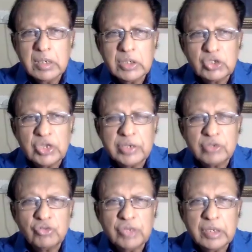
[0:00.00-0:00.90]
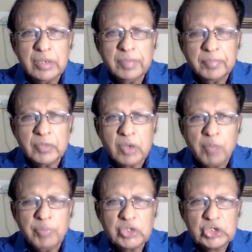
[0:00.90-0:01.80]
since the
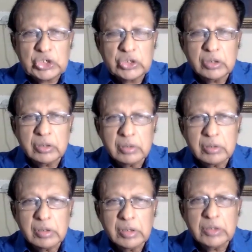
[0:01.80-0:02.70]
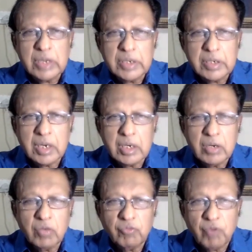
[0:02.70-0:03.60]
composition is entirely
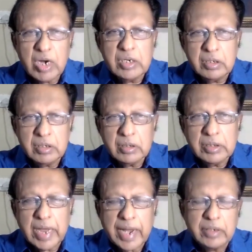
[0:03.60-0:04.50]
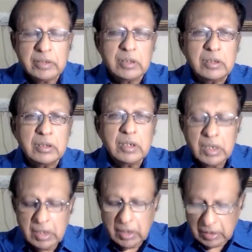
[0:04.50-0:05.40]
of one character,
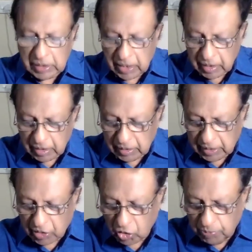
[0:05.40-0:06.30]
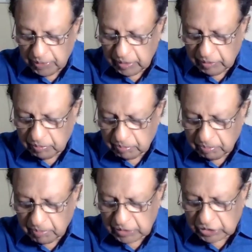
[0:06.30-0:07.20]
then it cannot be
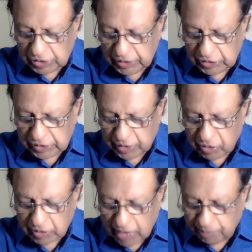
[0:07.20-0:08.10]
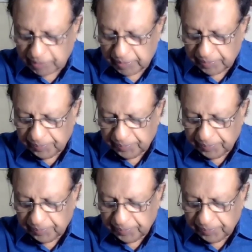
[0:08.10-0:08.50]
much change cannot happen.